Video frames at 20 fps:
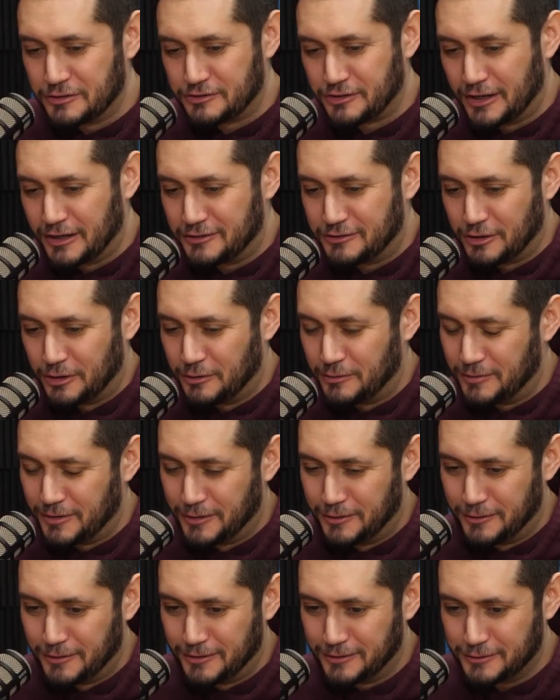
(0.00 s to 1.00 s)
it's like, so
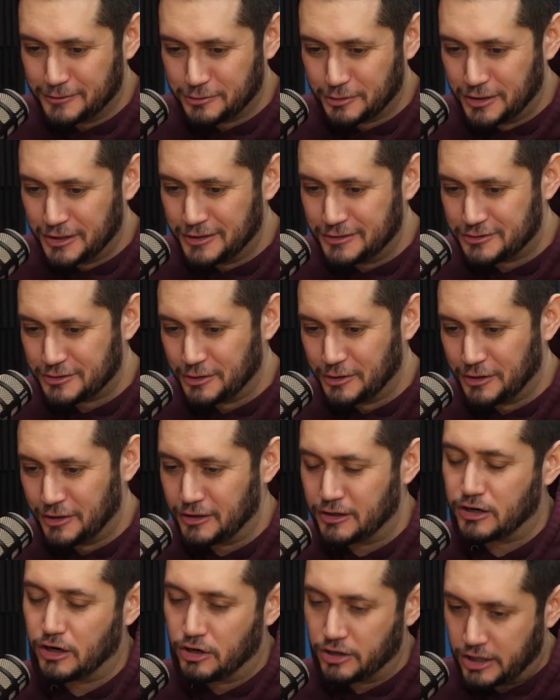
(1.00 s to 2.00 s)
in the Creed, so
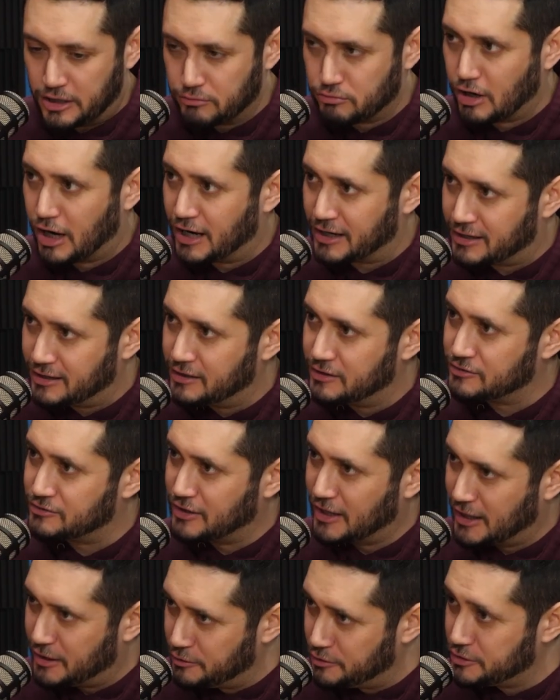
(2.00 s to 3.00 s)
like, okay, Rocky is
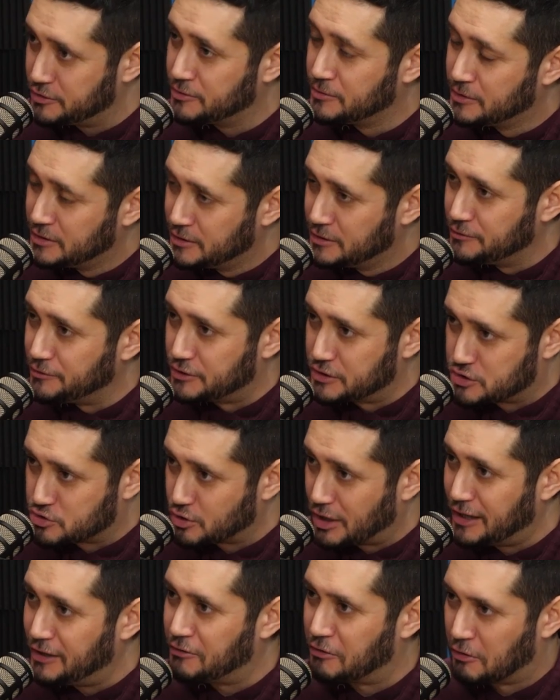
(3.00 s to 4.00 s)
now the
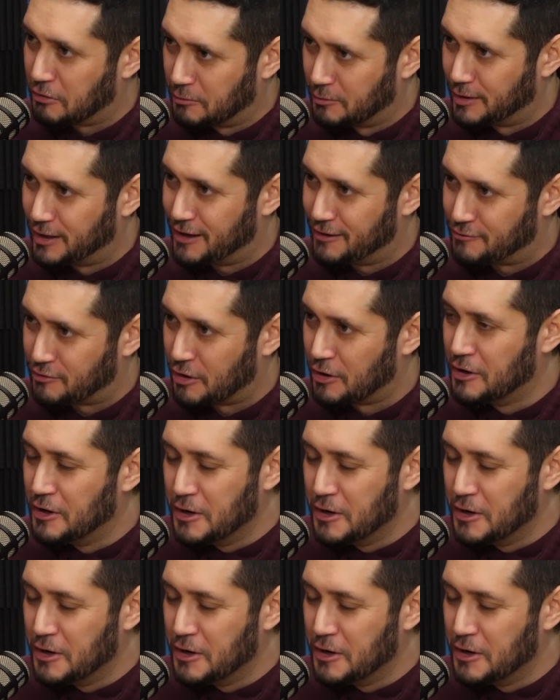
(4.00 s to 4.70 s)
trainer or whatever.